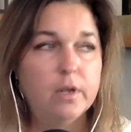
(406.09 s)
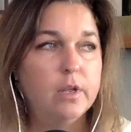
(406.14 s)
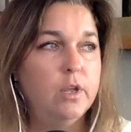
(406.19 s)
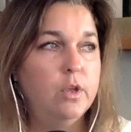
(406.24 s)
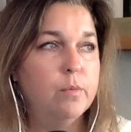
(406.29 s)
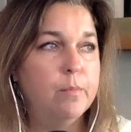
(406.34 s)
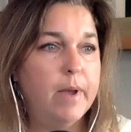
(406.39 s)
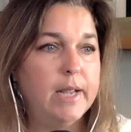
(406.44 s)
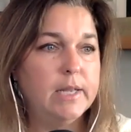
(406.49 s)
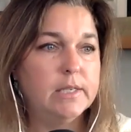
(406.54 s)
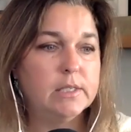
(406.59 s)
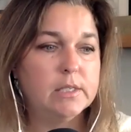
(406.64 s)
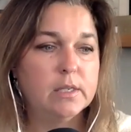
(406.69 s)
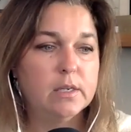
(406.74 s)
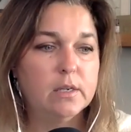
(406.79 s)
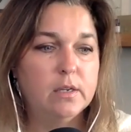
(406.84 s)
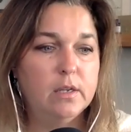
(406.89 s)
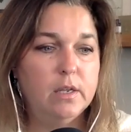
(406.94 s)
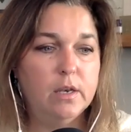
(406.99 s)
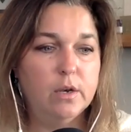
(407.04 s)
You might,
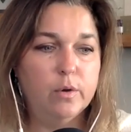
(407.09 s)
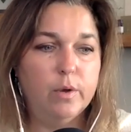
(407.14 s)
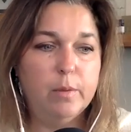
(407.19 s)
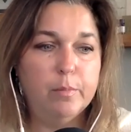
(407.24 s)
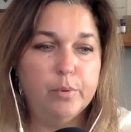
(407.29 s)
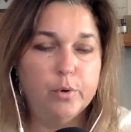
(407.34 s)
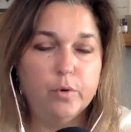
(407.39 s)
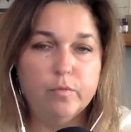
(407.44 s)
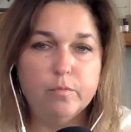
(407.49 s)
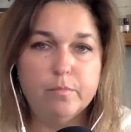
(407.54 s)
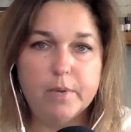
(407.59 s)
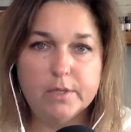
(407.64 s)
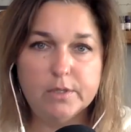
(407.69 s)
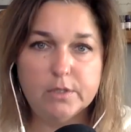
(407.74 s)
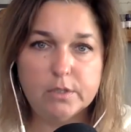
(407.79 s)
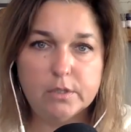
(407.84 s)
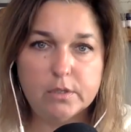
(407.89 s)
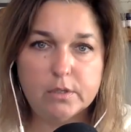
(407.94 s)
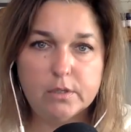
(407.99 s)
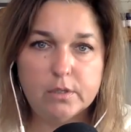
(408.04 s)
improve
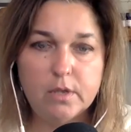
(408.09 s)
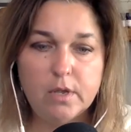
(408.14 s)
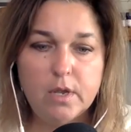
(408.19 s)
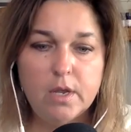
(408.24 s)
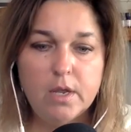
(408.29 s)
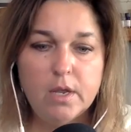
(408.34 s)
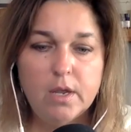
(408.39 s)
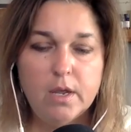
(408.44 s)
muscle.